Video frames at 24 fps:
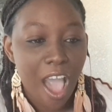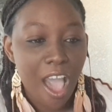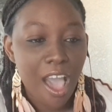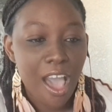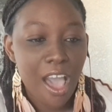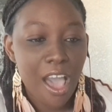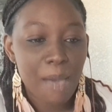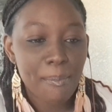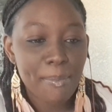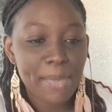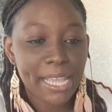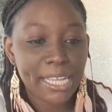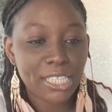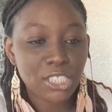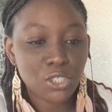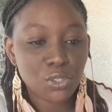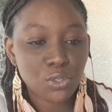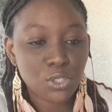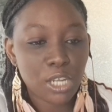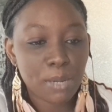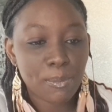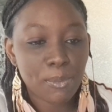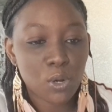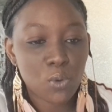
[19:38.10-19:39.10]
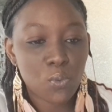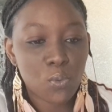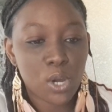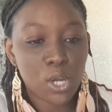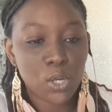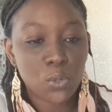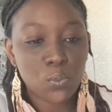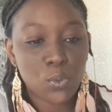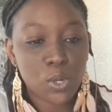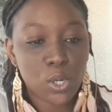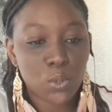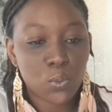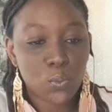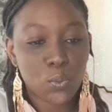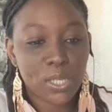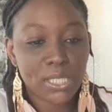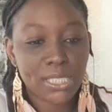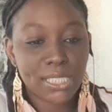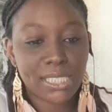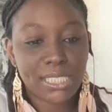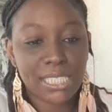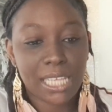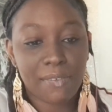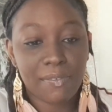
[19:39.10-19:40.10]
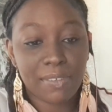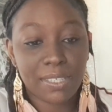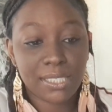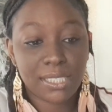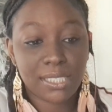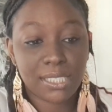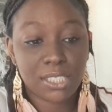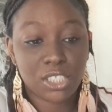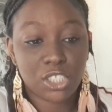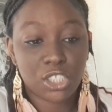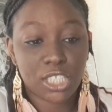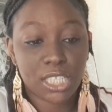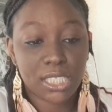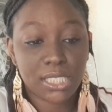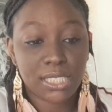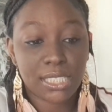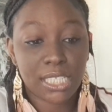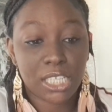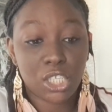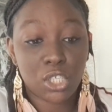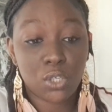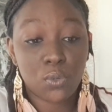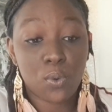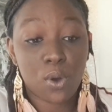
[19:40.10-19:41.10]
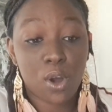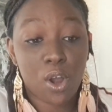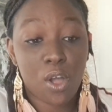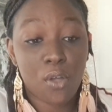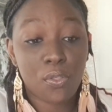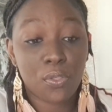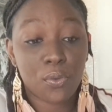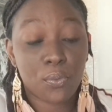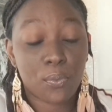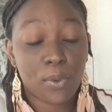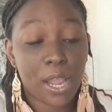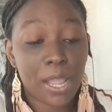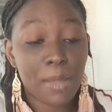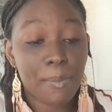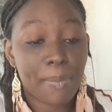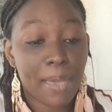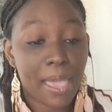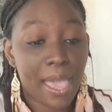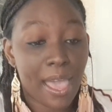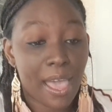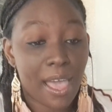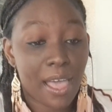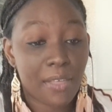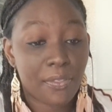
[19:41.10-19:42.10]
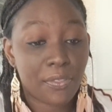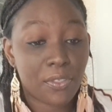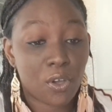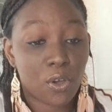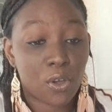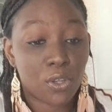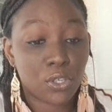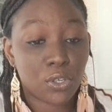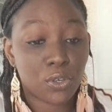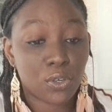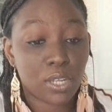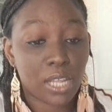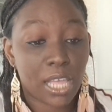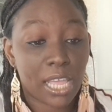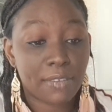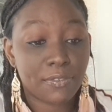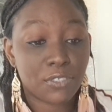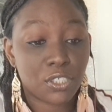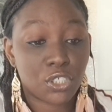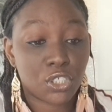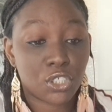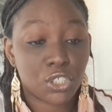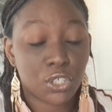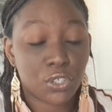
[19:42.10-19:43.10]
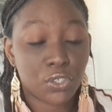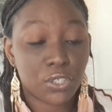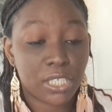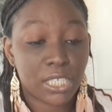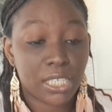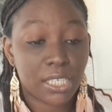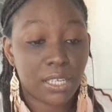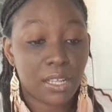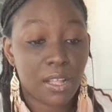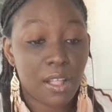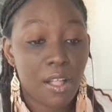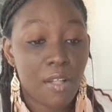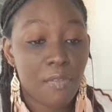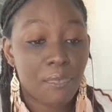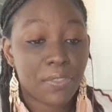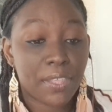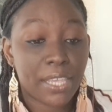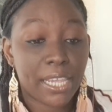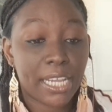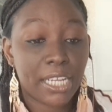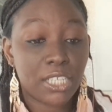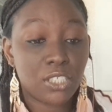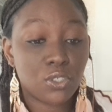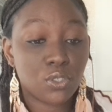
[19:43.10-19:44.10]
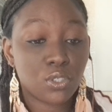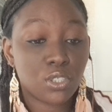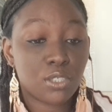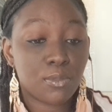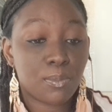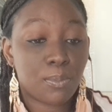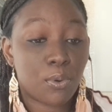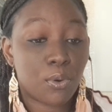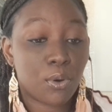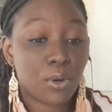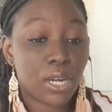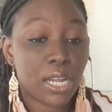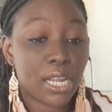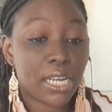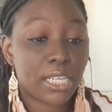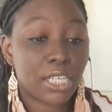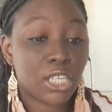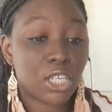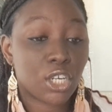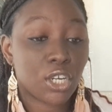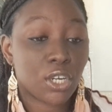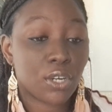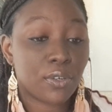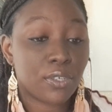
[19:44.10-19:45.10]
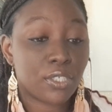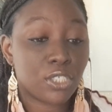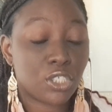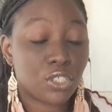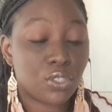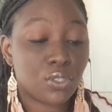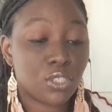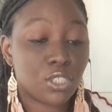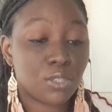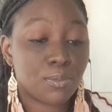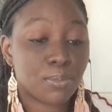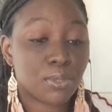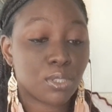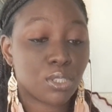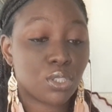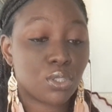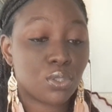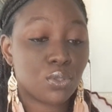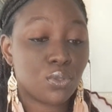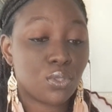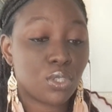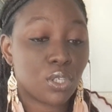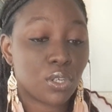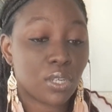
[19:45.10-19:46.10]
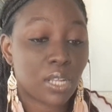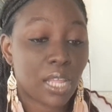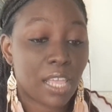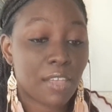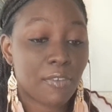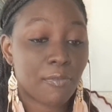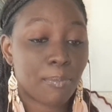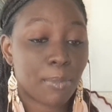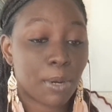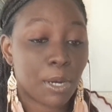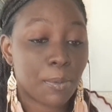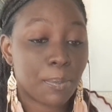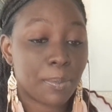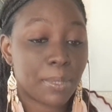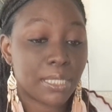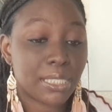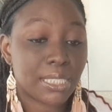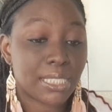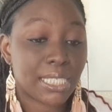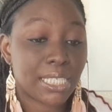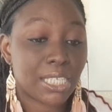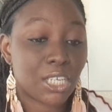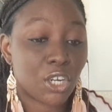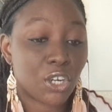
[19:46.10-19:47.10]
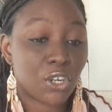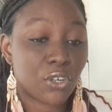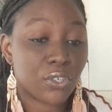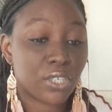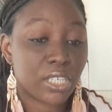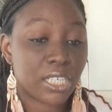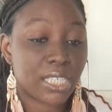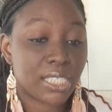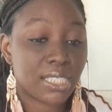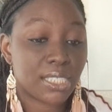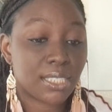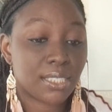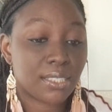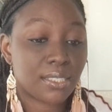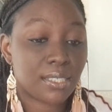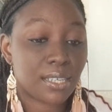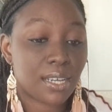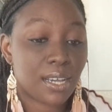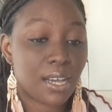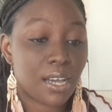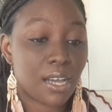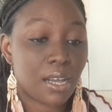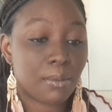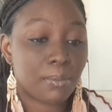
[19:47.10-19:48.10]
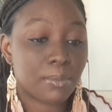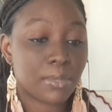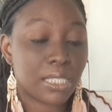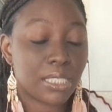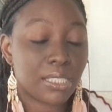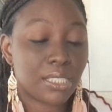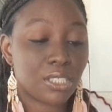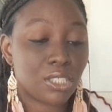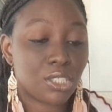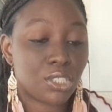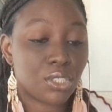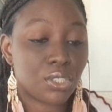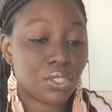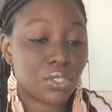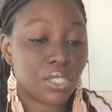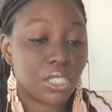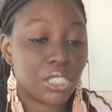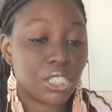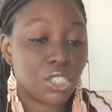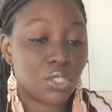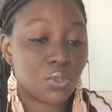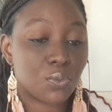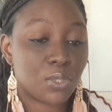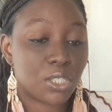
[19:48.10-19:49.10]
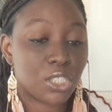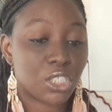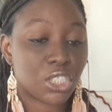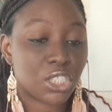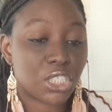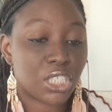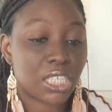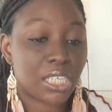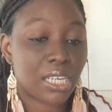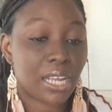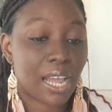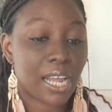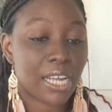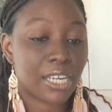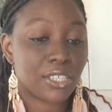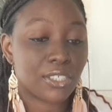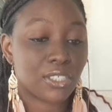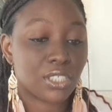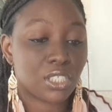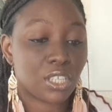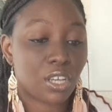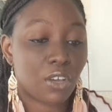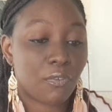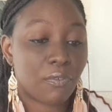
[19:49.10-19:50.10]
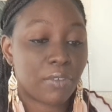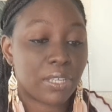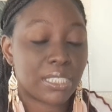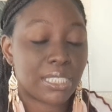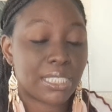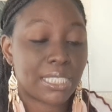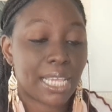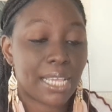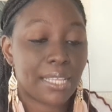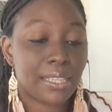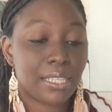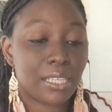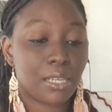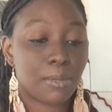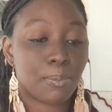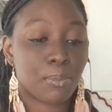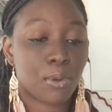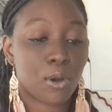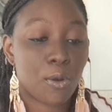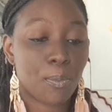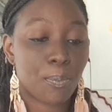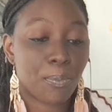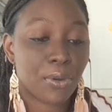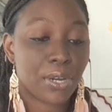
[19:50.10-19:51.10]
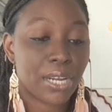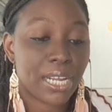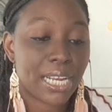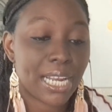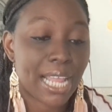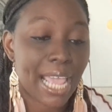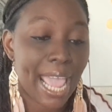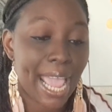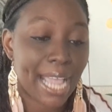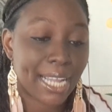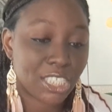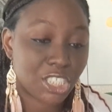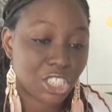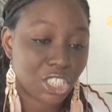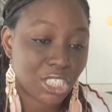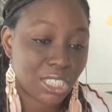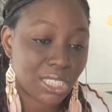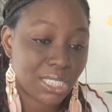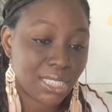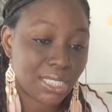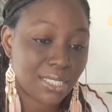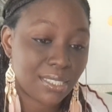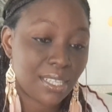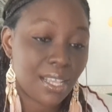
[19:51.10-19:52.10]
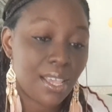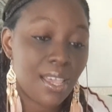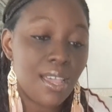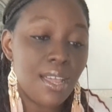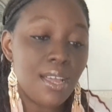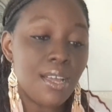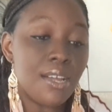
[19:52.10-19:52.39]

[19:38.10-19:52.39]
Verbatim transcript: Um, angel number 1117 suggests that you are on the right path on your life's journey. The angels support and encourage you to pursue your life purpose in earnest. Um, listen to your intuition and higher self and take the appropriate actions